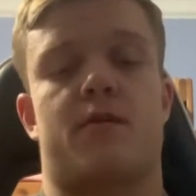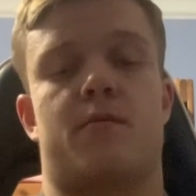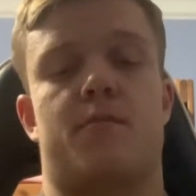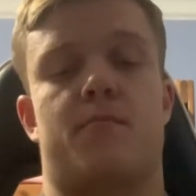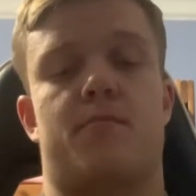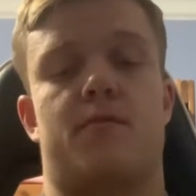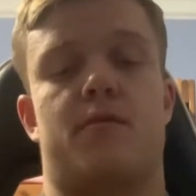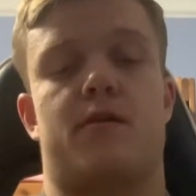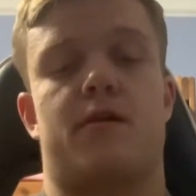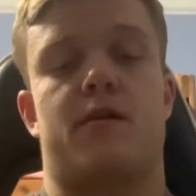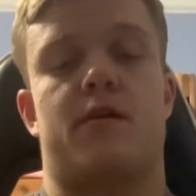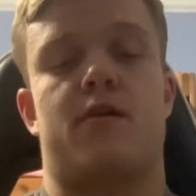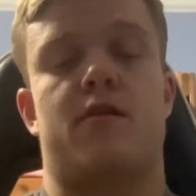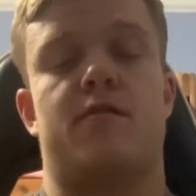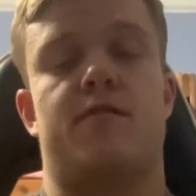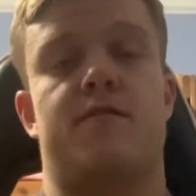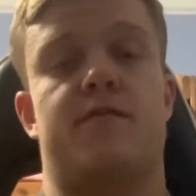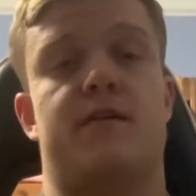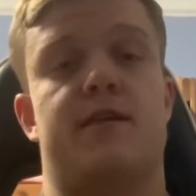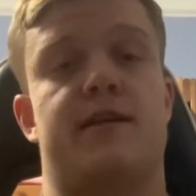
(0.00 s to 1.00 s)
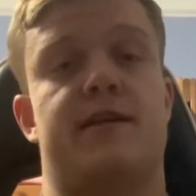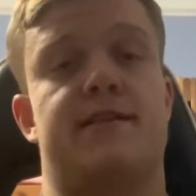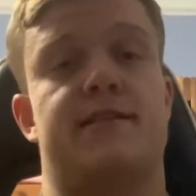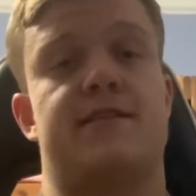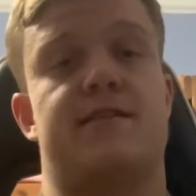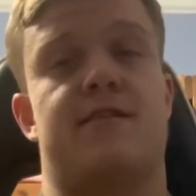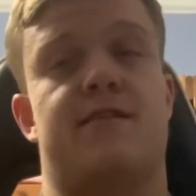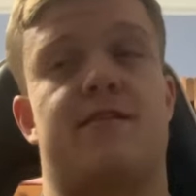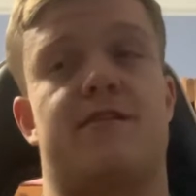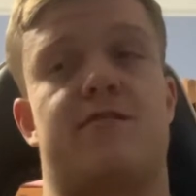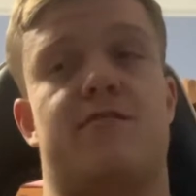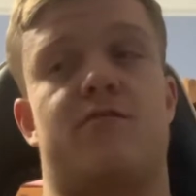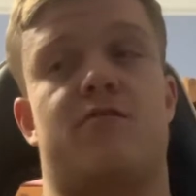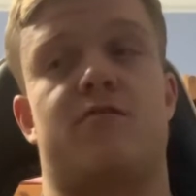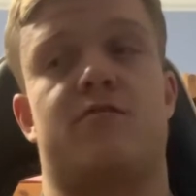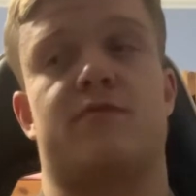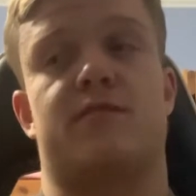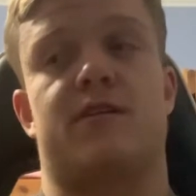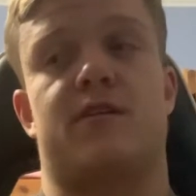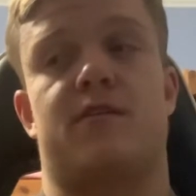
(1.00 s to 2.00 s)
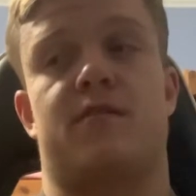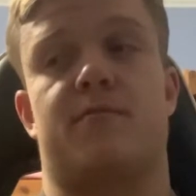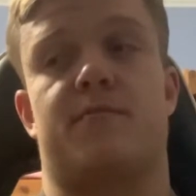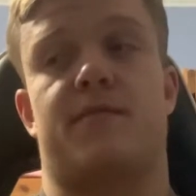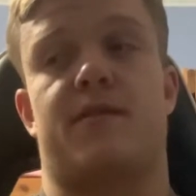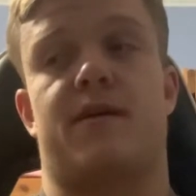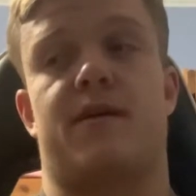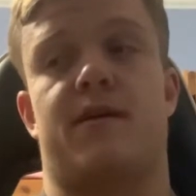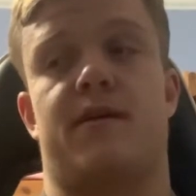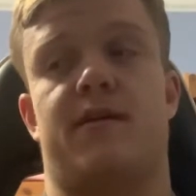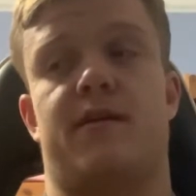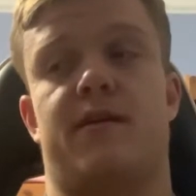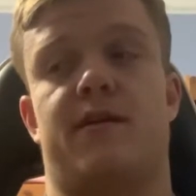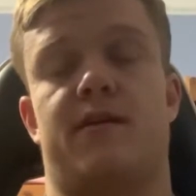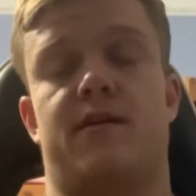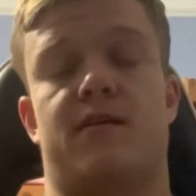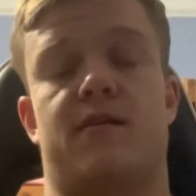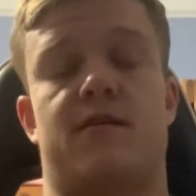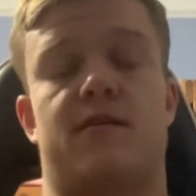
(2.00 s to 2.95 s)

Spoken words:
but hopefully it's not a long-term thing.